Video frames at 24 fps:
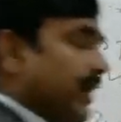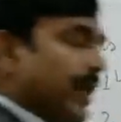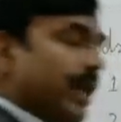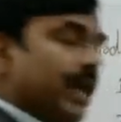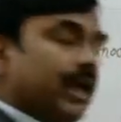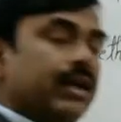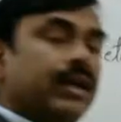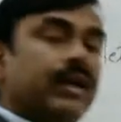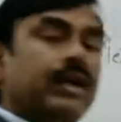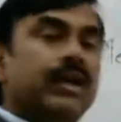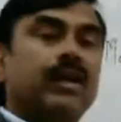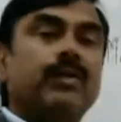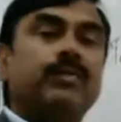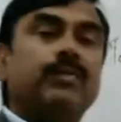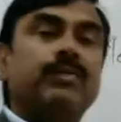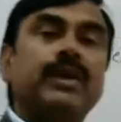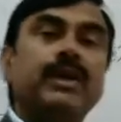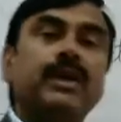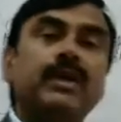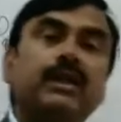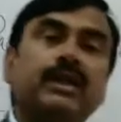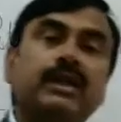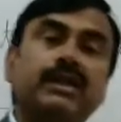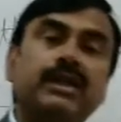are
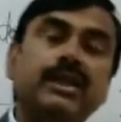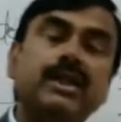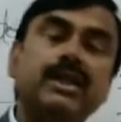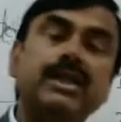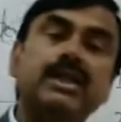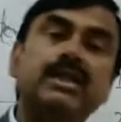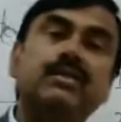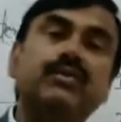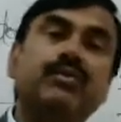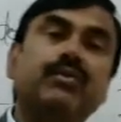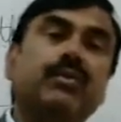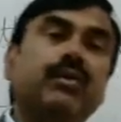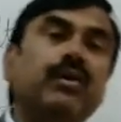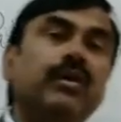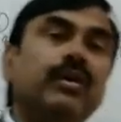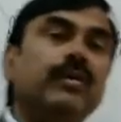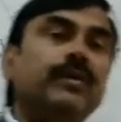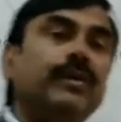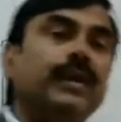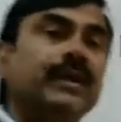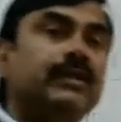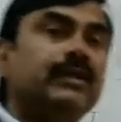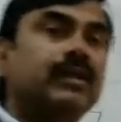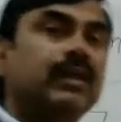adopting these four
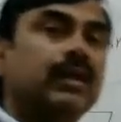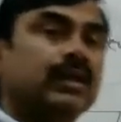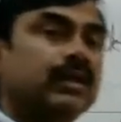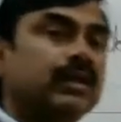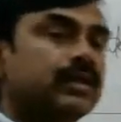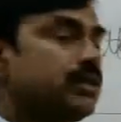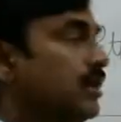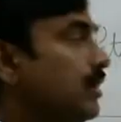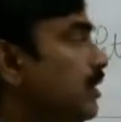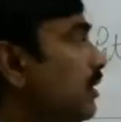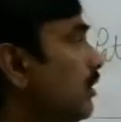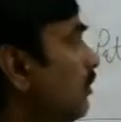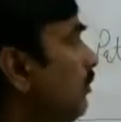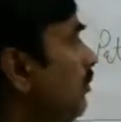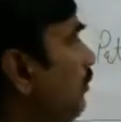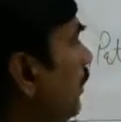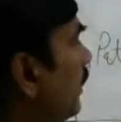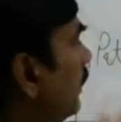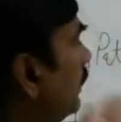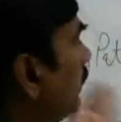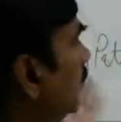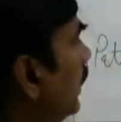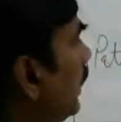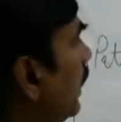methods
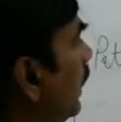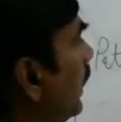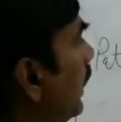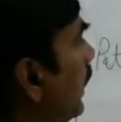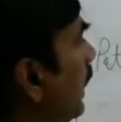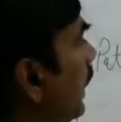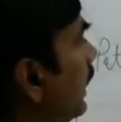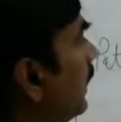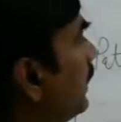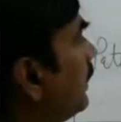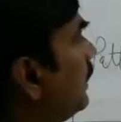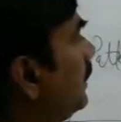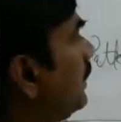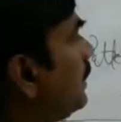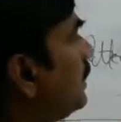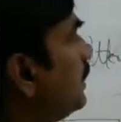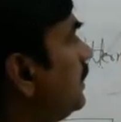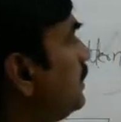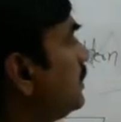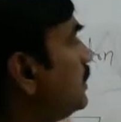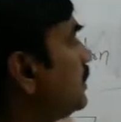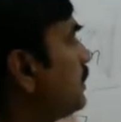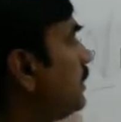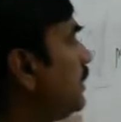for the
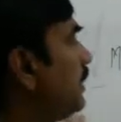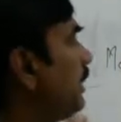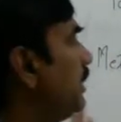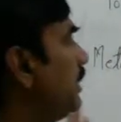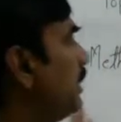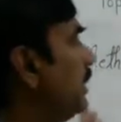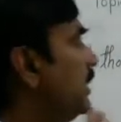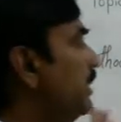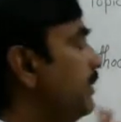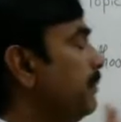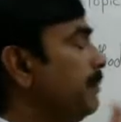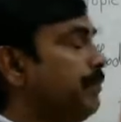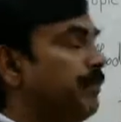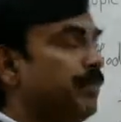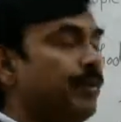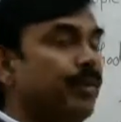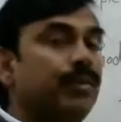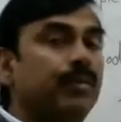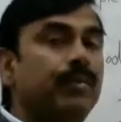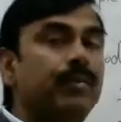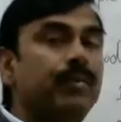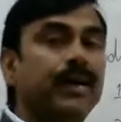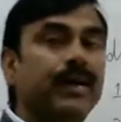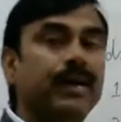agricultural
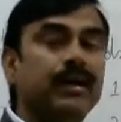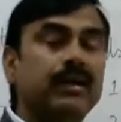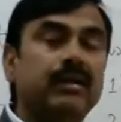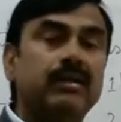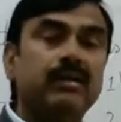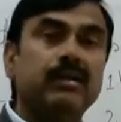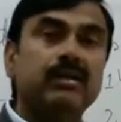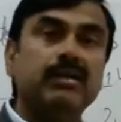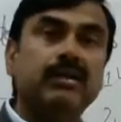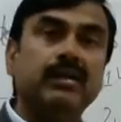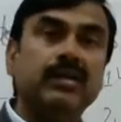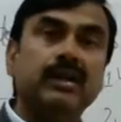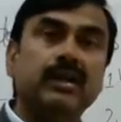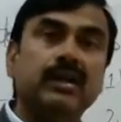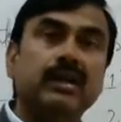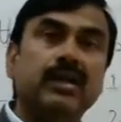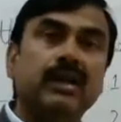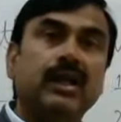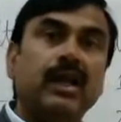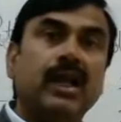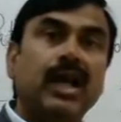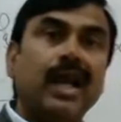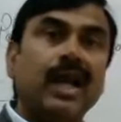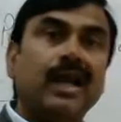improvement,
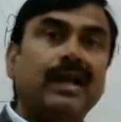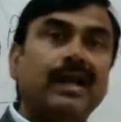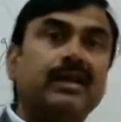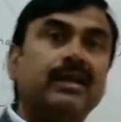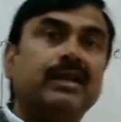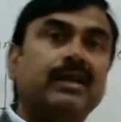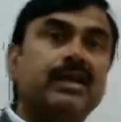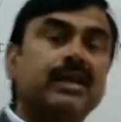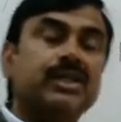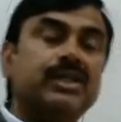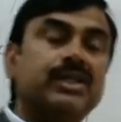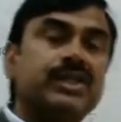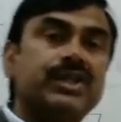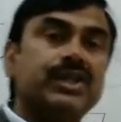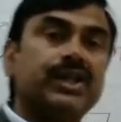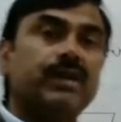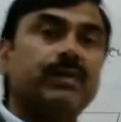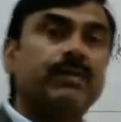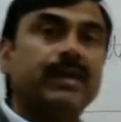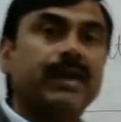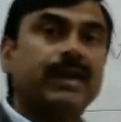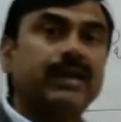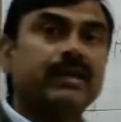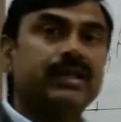agricultural
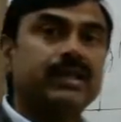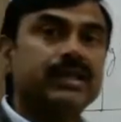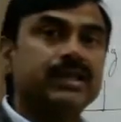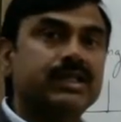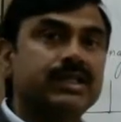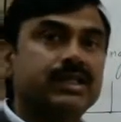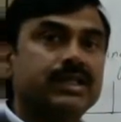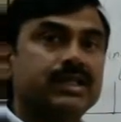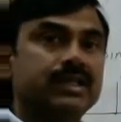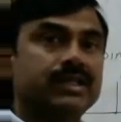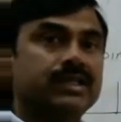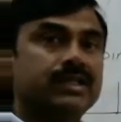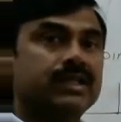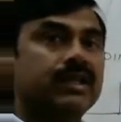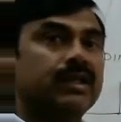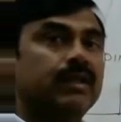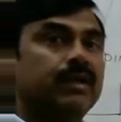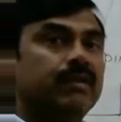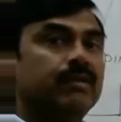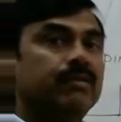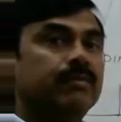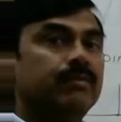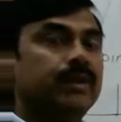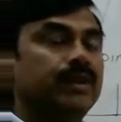practices
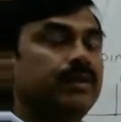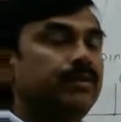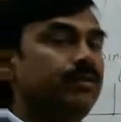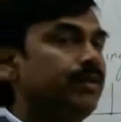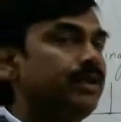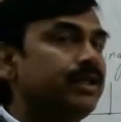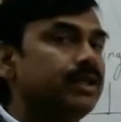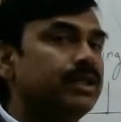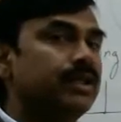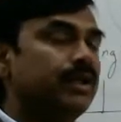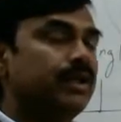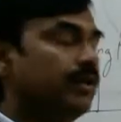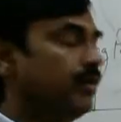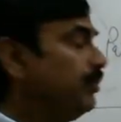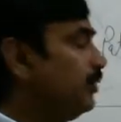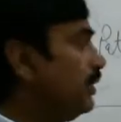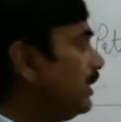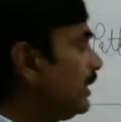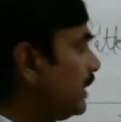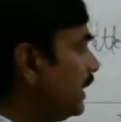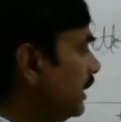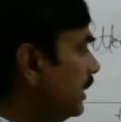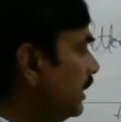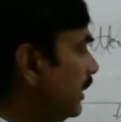by which we
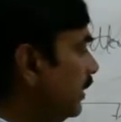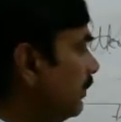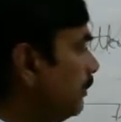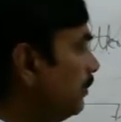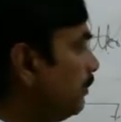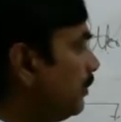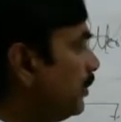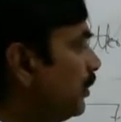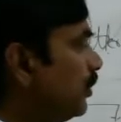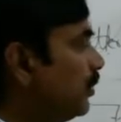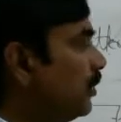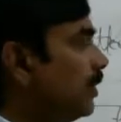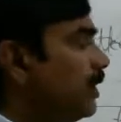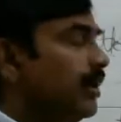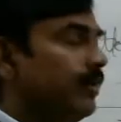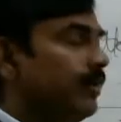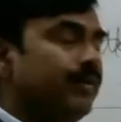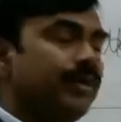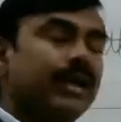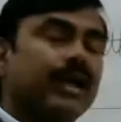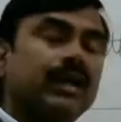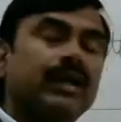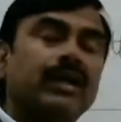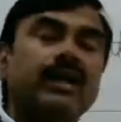can improve. We
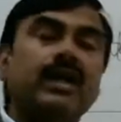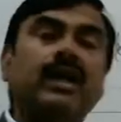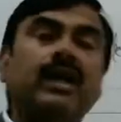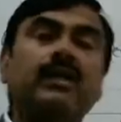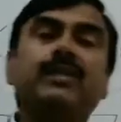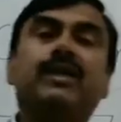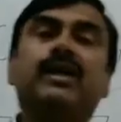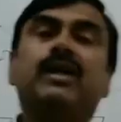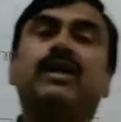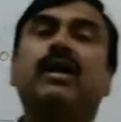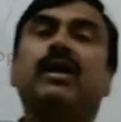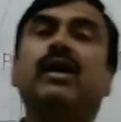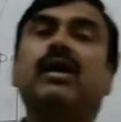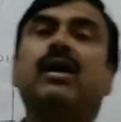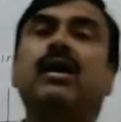are adopting